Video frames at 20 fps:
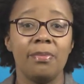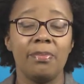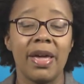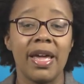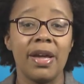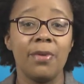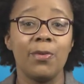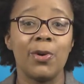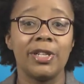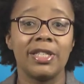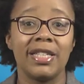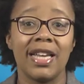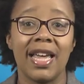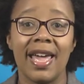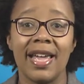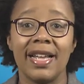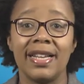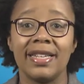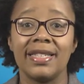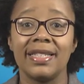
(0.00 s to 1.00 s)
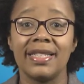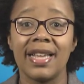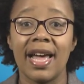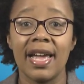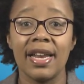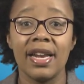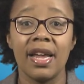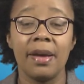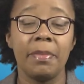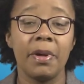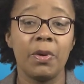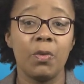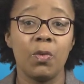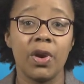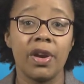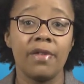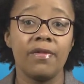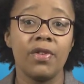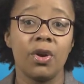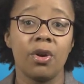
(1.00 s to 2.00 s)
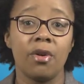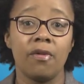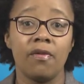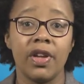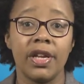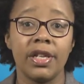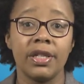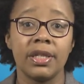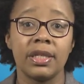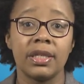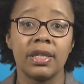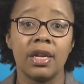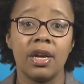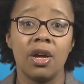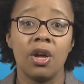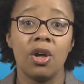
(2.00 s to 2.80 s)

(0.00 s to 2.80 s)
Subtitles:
may want to hang a sign up at one of your events,